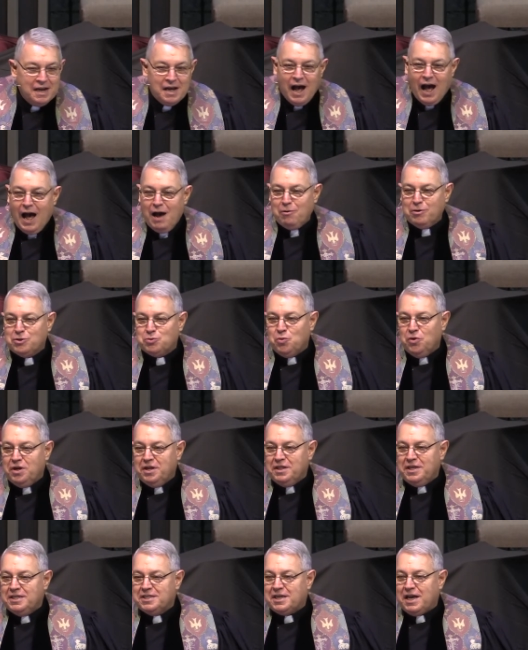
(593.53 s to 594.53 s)
I was one
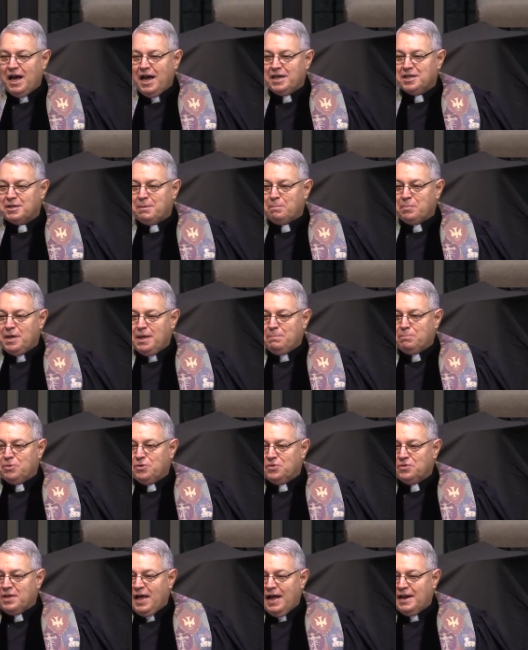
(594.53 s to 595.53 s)
of these kind of
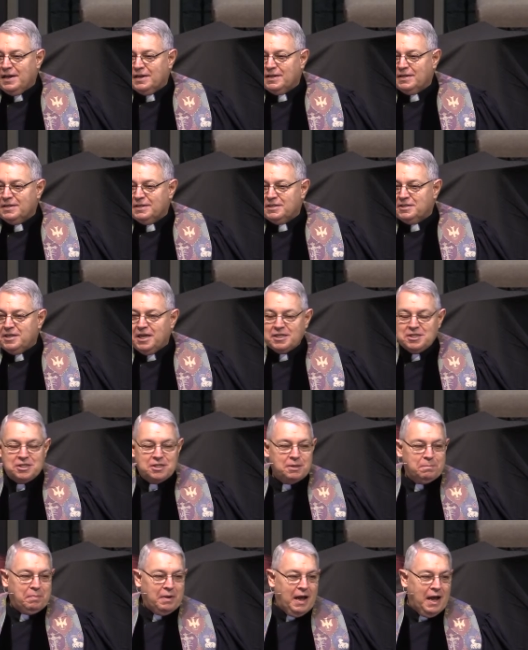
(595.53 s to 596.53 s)
people that
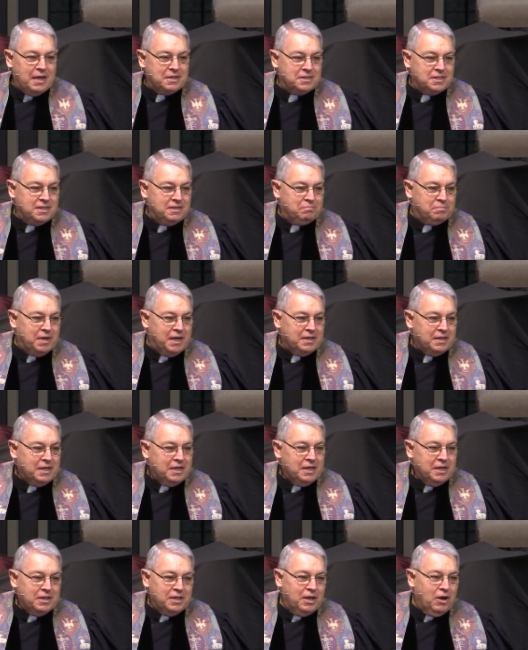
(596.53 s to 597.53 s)
tested positive, but
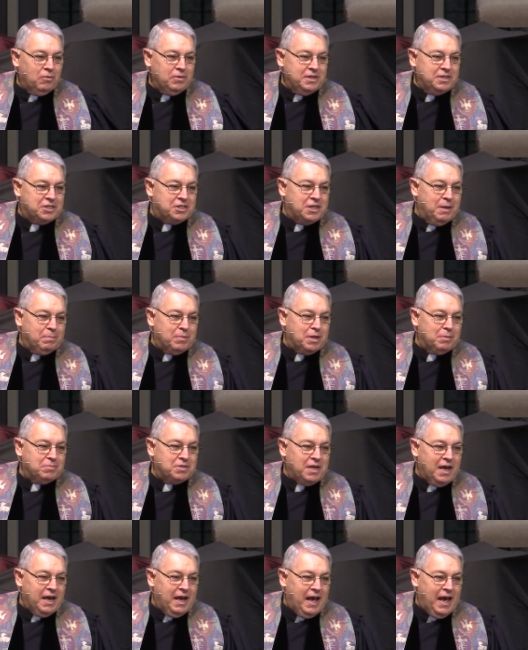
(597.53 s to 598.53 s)
the only
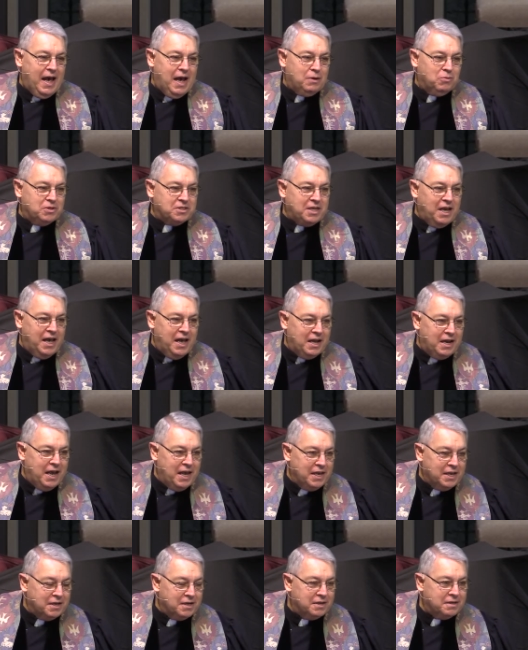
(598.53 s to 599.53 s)
symptoms I had was a
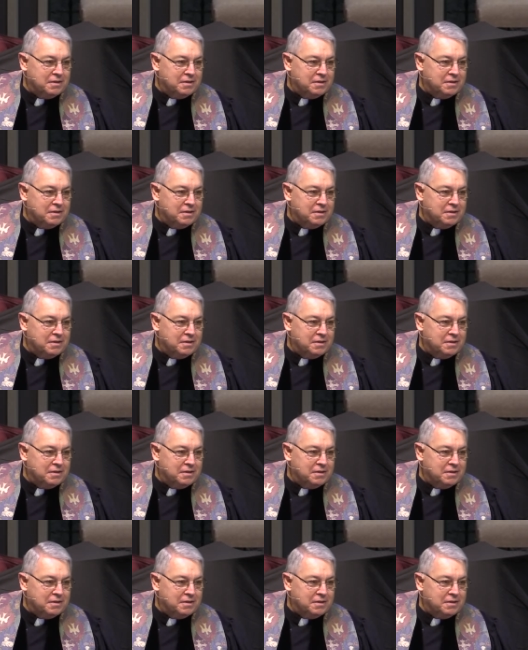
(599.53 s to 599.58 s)
headache.